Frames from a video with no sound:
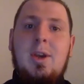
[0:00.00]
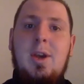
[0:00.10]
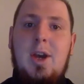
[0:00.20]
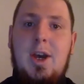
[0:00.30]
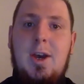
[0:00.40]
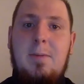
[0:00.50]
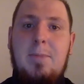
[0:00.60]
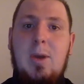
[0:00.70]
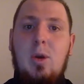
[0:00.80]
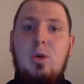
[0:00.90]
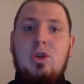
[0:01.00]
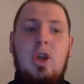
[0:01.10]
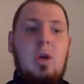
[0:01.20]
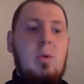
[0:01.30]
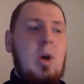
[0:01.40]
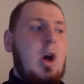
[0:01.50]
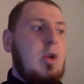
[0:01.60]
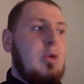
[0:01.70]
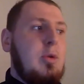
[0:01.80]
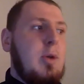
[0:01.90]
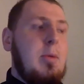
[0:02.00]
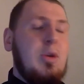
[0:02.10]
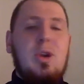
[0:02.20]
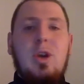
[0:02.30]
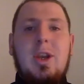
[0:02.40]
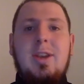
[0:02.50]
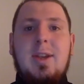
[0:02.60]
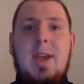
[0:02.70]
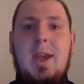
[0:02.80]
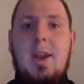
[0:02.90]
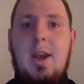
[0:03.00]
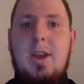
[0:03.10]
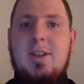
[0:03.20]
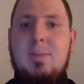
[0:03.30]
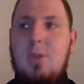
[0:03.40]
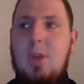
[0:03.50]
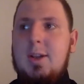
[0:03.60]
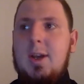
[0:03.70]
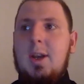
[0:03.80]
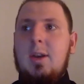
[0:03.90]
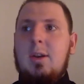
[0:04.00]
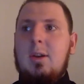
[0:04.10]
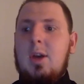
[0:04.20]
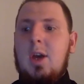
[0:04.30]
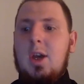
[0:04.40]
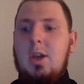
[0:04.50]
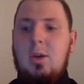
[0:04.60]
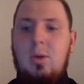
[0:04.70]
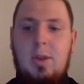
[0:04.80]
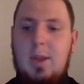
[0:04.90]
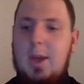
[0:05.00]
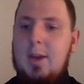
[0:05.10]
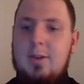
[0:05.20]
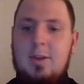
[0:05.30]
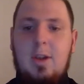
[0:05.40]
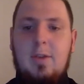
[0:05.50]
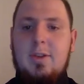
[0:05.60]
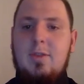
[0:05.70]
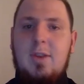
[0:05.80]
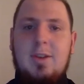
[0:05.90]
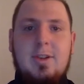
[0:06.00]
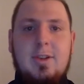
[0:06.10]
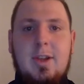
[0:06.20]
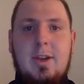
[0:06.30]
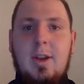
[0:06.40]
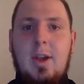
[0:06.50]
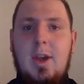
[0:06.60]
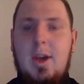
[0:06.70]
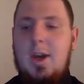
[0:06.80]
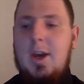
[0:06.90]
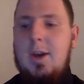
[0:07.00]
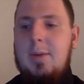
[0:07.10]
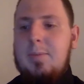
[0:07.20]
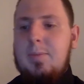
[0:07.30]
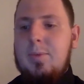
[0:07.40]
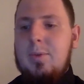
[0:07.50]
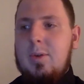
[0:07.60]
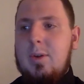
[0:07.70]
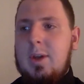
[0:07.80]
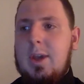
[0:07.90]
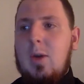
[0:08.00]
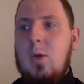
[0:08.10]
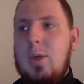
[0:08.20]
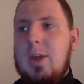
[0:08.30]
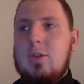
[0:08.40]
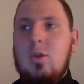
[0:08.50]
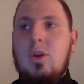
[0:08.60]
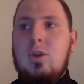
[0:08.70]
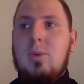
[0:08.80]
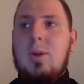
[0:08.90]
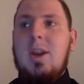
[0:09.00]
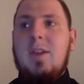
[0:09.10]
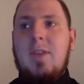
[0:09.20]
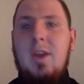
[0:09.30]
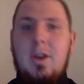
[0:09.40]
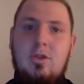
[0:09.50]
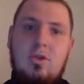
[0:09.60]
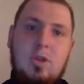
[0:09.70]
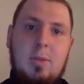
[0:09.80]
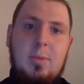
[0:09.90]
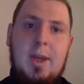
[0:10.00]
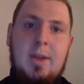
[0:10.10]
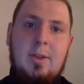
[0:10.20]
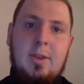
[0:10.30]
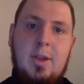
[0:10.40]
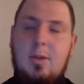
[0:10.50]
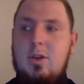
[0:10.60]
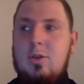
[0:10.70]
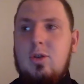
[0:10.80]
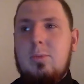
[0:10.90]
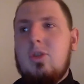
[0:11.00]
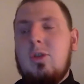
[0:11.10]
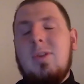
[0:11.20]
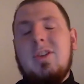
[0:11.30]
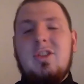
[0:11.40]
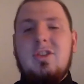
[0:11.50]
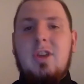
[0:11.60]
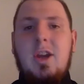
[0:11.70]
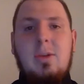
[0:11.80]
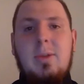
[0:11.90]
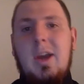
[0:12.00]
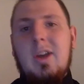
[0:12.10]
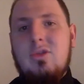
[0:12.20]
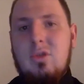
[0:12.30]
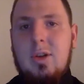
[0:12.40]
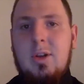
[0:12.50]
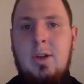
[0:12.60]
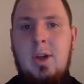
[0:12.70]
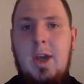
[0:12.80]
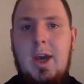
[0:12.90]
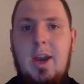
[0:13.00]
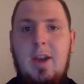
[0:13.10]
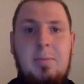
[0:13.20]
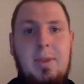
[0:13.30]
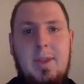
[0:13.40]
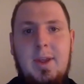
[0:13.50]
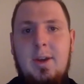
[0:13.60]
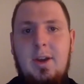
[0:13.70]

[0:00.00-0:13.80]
So, I'm also looking into getting a spray tanning unit there, so obviously wrestlers can get all that sorted as well if they are struggling with that thing, because some wrestlers starting up, they are struggling, and I've been there,